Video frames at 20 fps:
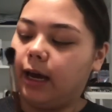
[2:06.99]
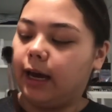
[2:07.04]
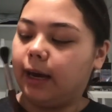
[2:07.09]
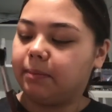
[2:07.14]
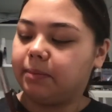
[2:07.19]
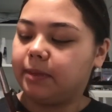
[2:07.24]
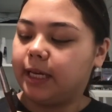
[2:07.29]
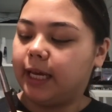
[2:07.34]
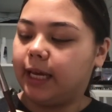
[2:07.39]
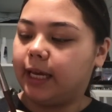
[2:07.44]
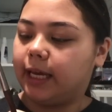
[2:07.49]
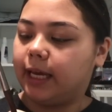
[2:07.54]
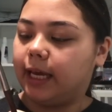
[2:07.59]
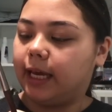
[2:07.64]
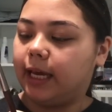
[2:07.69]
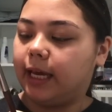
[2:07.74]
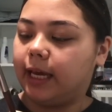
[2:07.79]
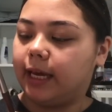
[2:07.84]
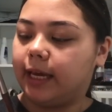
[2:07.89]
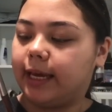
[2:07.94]
I'm
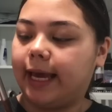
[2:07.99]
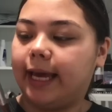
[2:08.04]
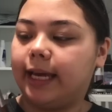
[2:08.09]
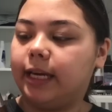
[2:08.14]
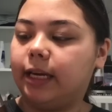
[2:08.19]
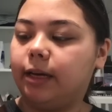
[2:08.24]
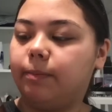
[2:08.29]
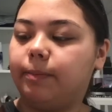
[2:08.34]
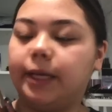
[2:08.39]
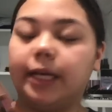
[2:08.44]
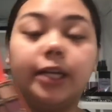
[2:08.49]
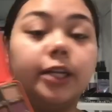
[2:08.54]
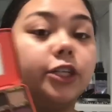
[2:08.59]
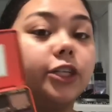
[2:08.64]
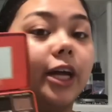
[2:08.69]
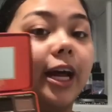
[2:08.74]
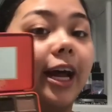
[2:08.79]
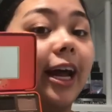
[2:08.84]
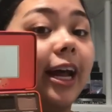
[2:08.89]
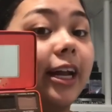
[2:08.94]
taking Candied
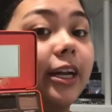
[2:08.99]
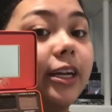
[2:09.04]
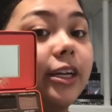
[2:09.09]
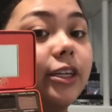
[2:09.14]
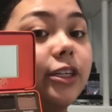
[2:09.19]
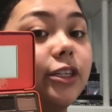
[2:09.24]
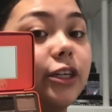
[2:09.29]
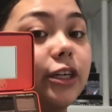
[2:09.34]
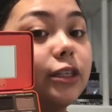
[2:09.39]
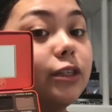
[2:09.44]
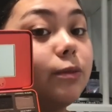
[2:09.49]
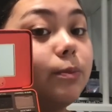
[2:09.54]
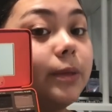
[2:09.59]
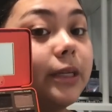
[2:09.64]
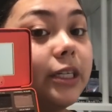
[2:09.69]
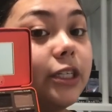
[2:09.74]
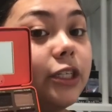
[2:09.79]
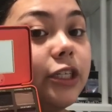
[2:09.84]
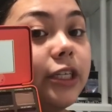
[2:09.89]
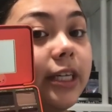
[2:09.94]
Peach and Just
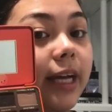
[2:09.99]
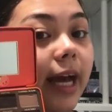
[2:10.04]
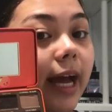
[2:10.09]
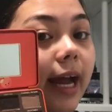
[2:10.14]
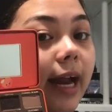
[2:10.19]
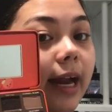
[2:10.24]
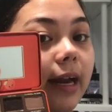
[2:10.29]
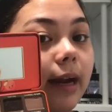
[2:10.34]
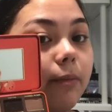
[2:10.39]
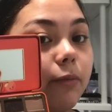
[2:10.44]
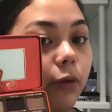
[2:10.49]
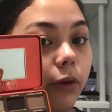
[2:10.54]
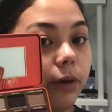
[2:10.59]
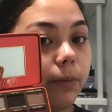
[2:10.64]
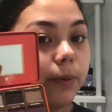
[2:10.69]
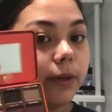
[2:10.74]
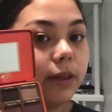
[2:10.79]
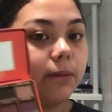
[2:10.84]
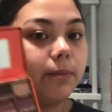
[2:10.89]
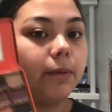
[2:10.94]
Peachy, and I'm going
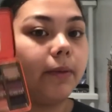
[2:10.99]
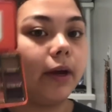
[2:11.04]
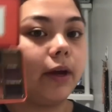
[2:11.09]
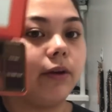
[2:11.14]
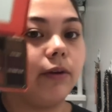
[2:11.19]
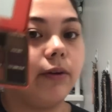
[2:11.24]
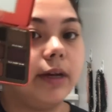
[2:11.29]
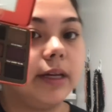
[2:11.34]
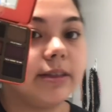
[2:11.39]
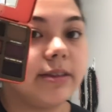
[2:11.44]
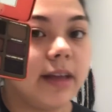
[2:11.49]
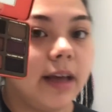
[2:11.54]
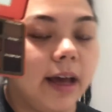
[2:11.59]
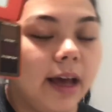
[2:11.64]
to put them in my crease.